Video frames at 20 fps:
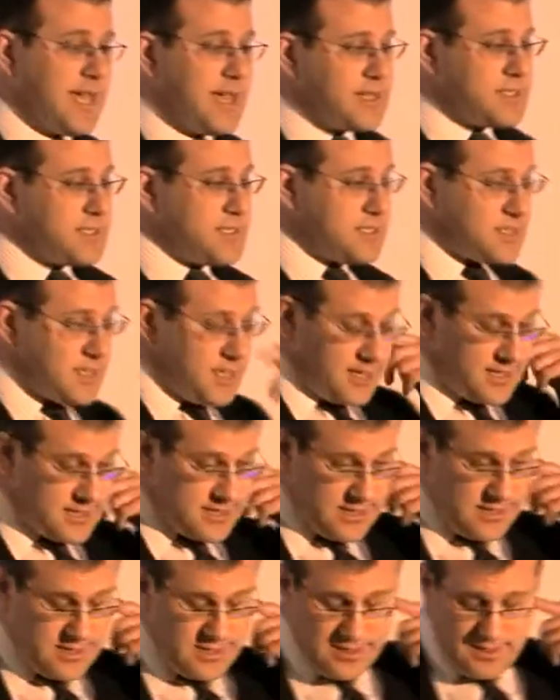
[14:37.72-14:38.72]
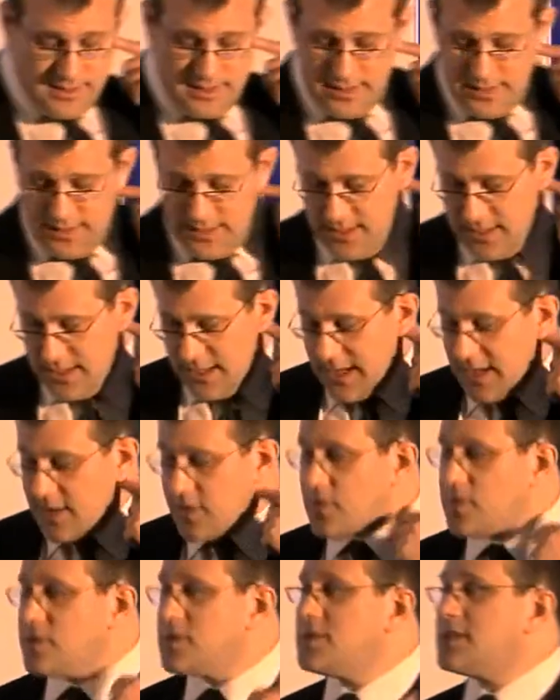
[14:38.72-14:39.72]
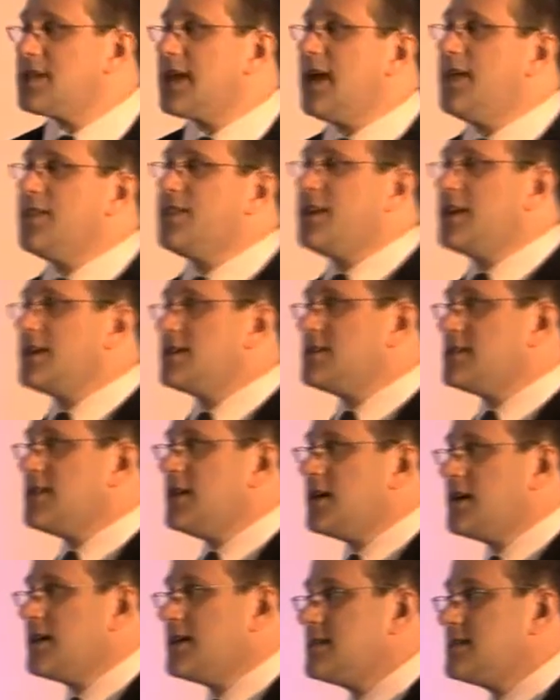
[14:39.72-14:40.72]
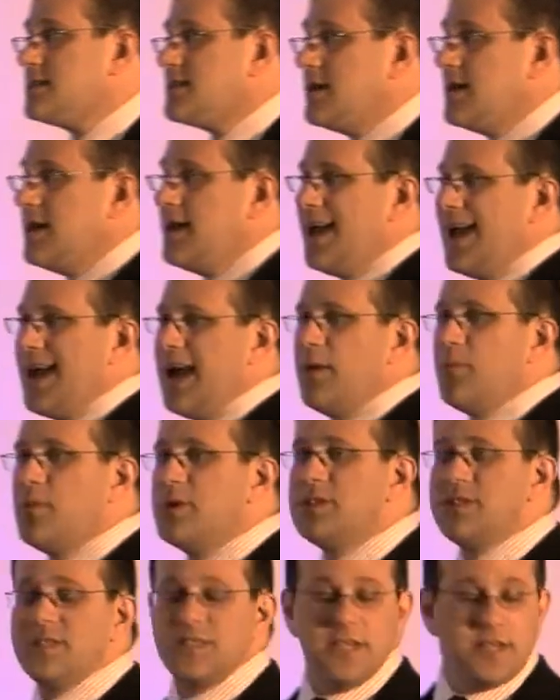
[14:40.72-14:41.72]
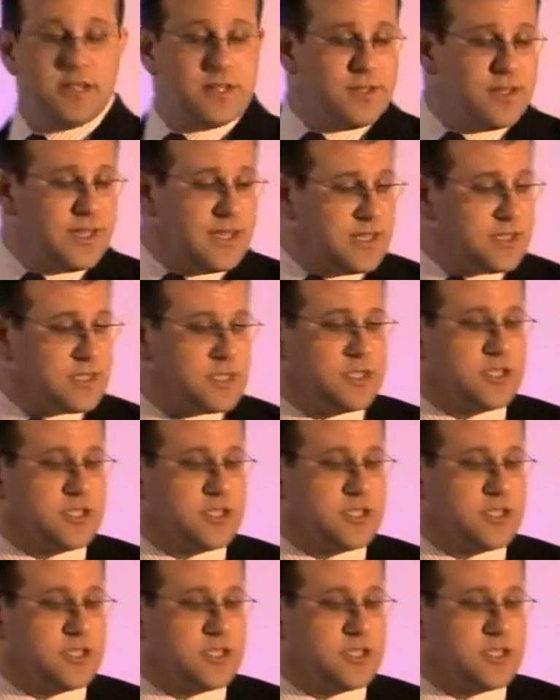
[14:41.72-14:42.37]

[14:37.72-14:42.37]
exercises in order to get things sized. And we still need to